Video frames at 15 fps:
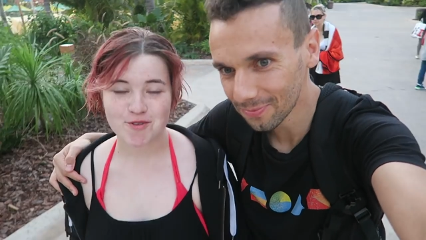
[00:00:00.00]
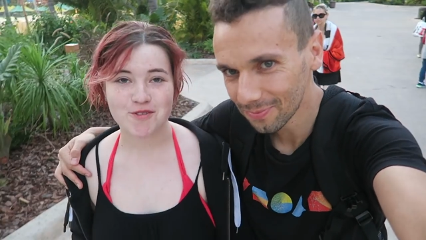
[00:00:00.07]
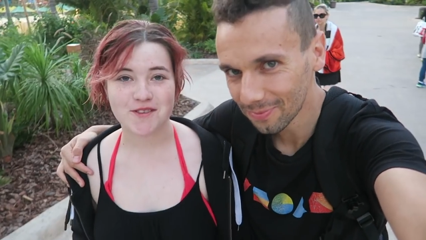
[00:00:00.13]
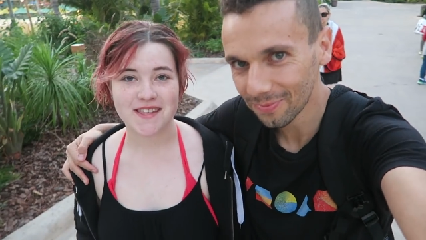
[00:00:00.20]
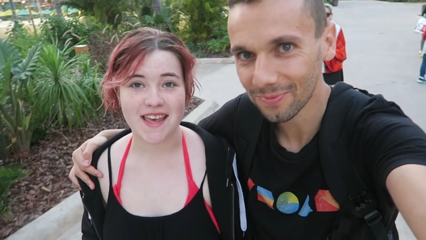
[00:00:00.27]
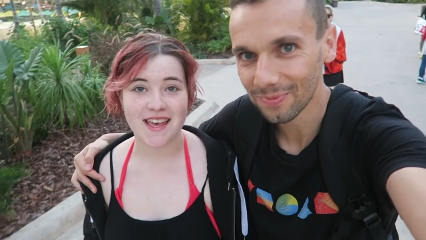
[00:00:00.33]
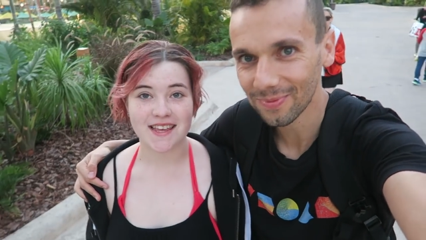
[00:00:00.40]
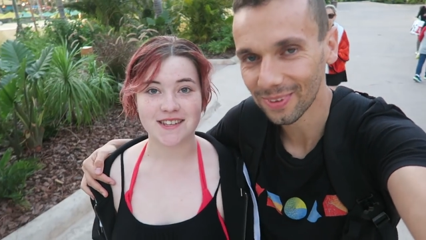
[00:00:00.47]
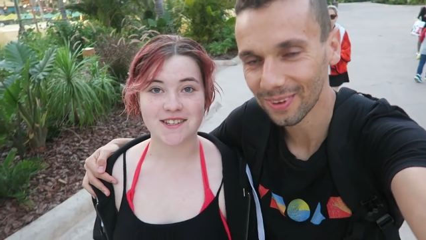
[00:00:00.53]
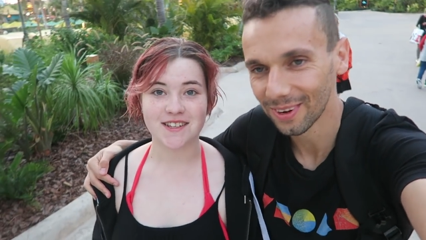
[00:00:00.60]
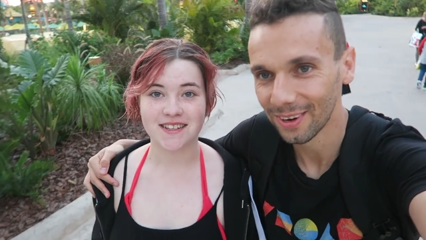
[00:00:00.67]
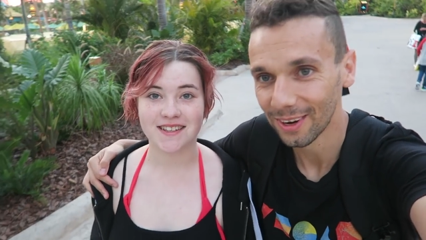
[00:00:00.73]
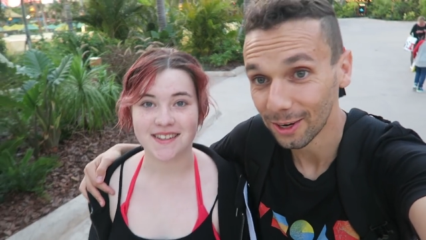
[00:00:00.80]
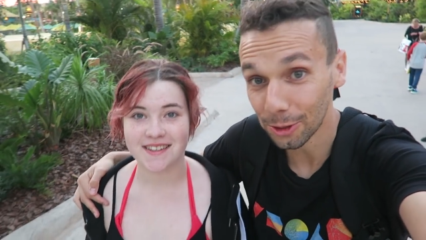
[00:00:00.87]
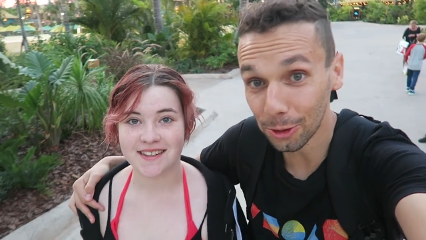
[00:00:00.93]
Speaker 1: got scared.
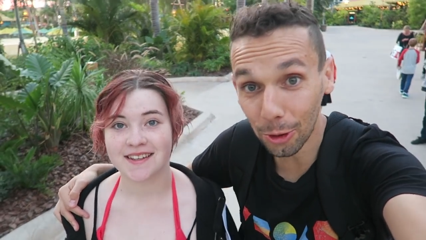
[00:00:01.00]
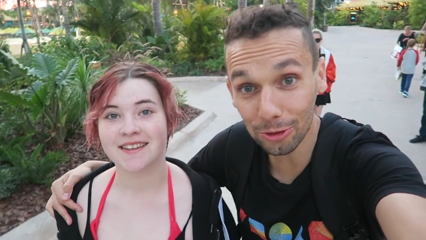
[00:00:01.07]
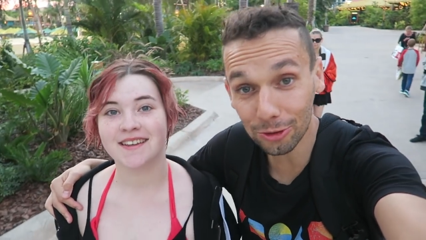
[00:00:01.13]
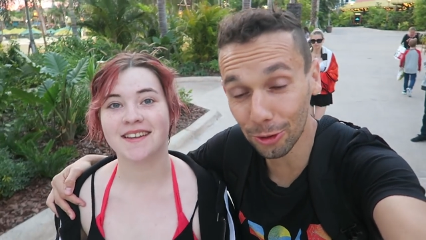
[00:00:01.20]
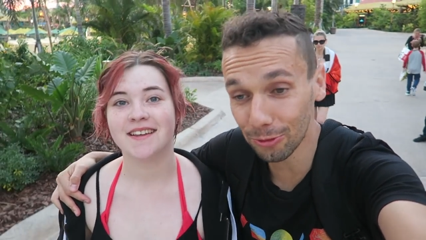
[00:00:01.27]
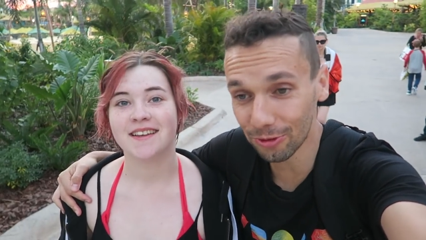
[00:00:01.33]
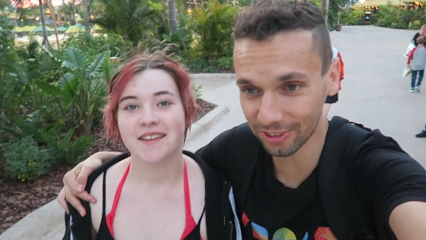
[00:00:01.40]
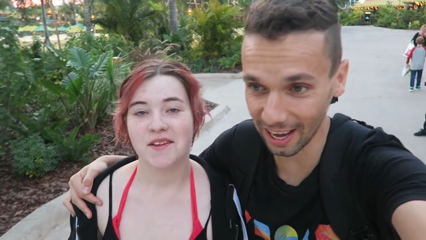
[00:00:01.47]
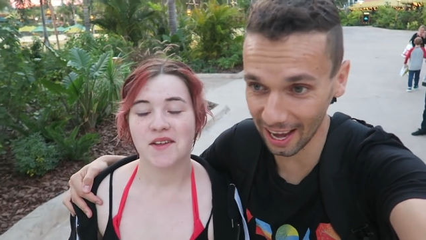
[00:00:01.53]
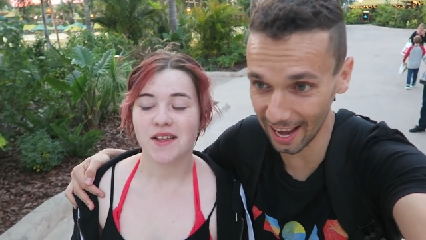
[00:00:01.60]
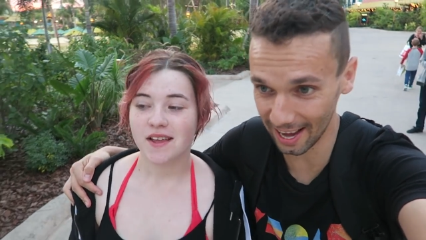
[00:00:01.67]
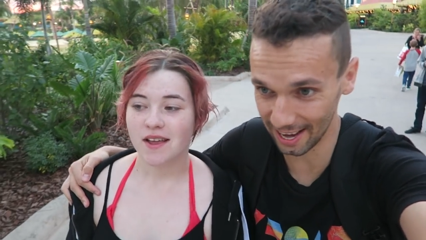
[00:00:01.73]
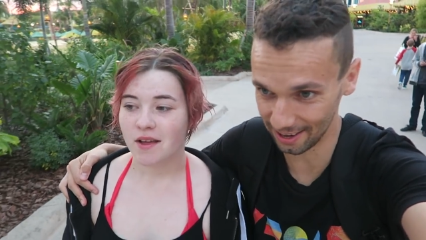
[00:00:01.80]
You got too scared?